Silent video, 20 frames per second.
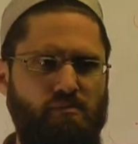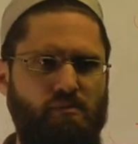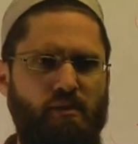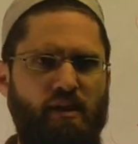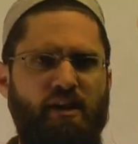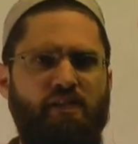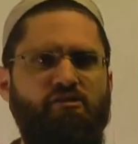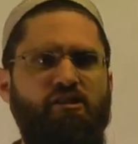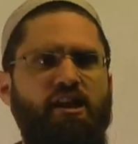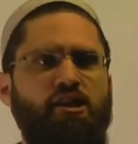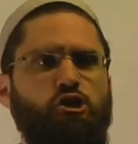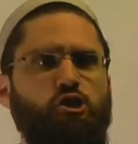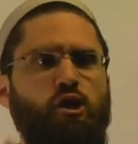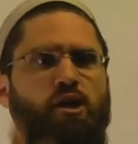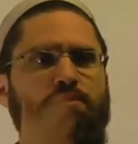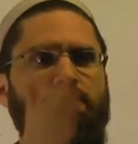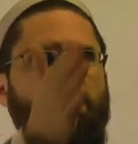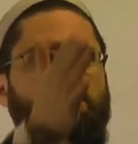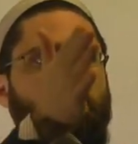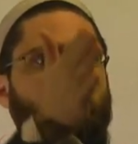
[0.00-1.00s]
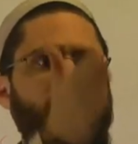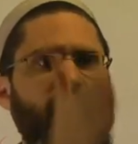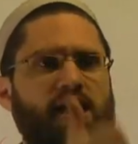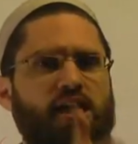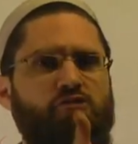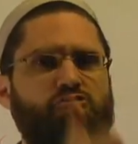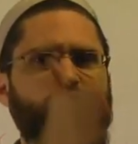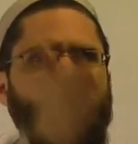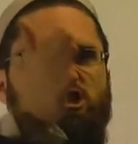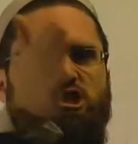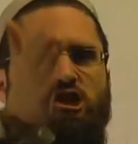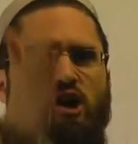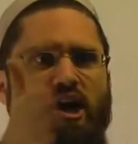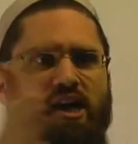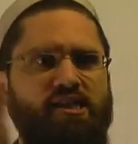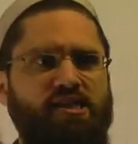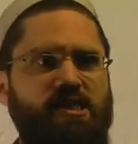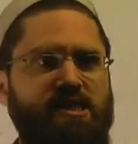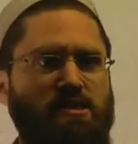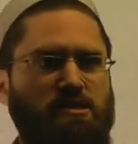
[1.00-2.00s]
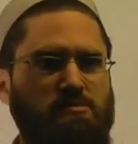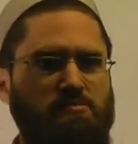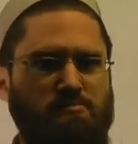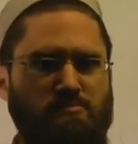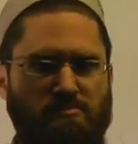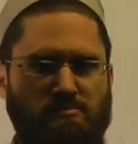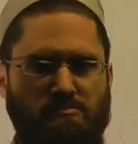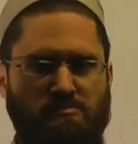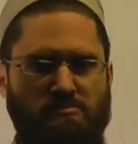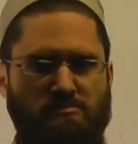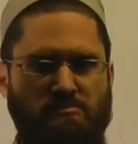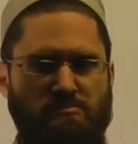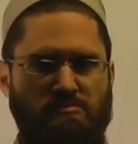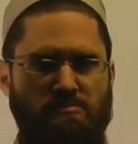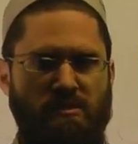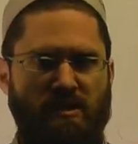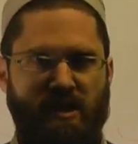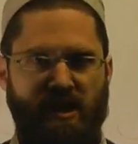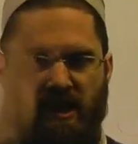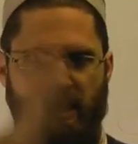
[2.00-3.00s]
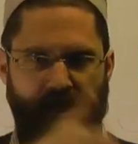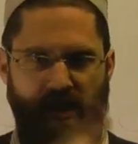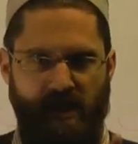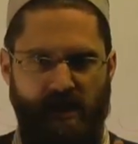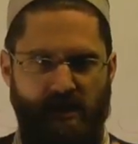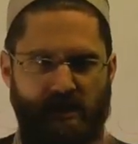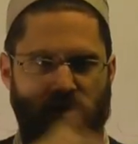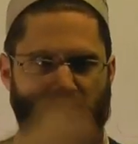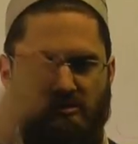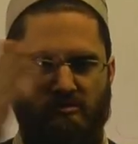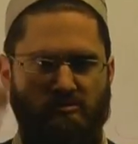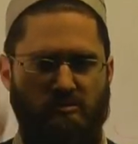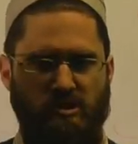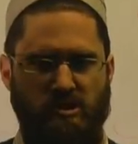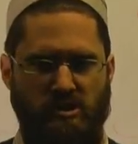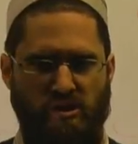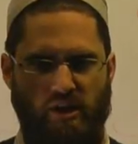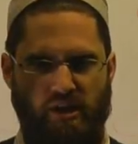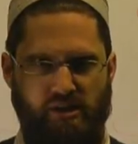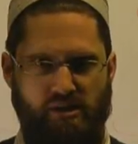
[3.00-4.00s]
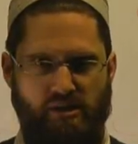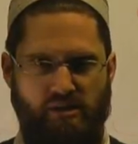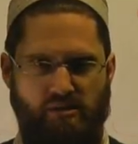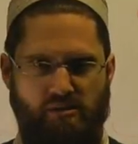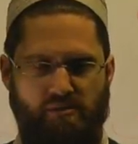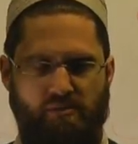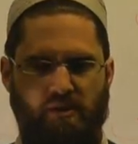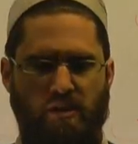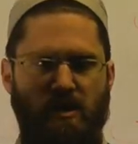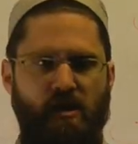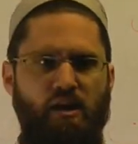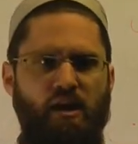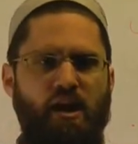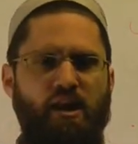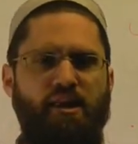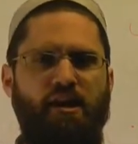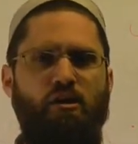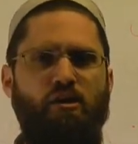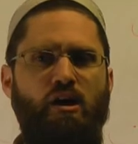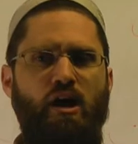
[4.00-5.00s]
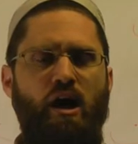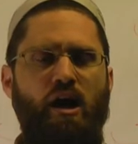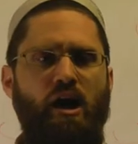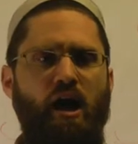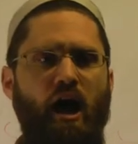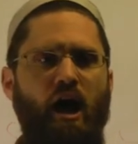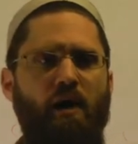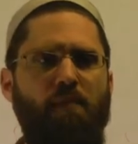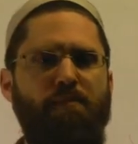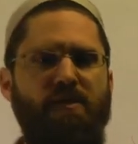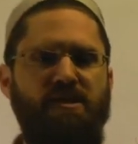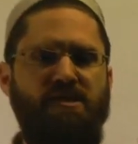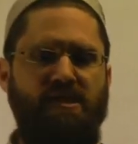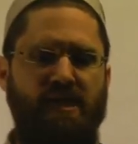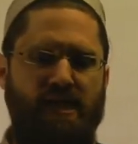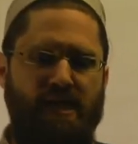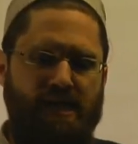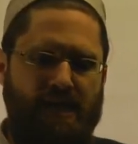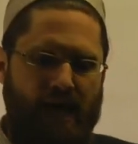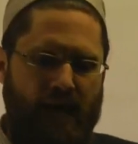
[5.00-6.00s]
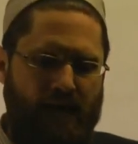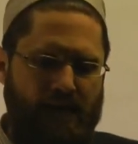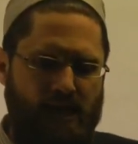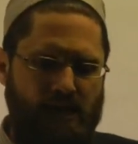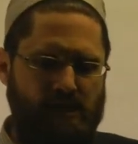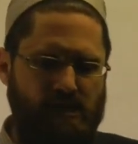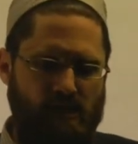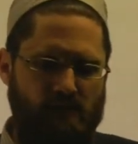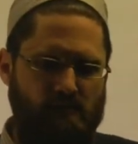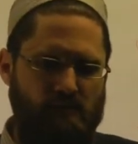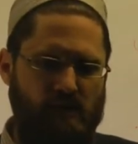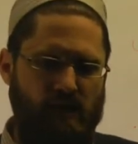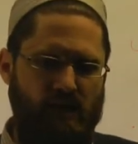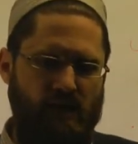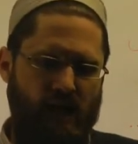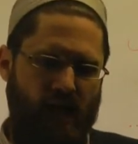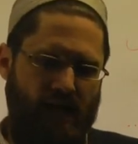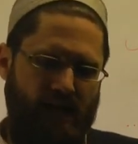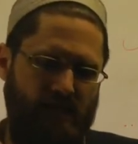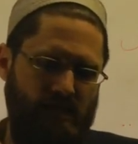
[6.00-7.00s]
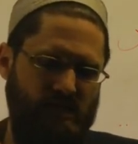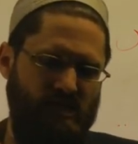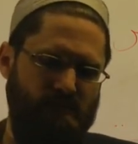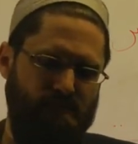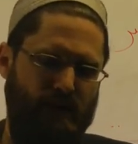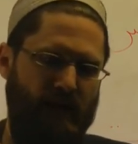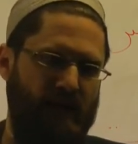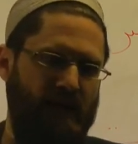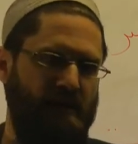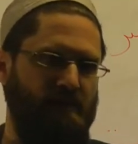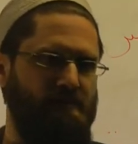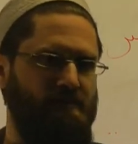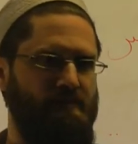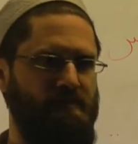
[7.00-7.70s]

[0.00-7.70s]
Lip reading: It literally means he recited. He recited. Now, qara'a means to gather something and expel it.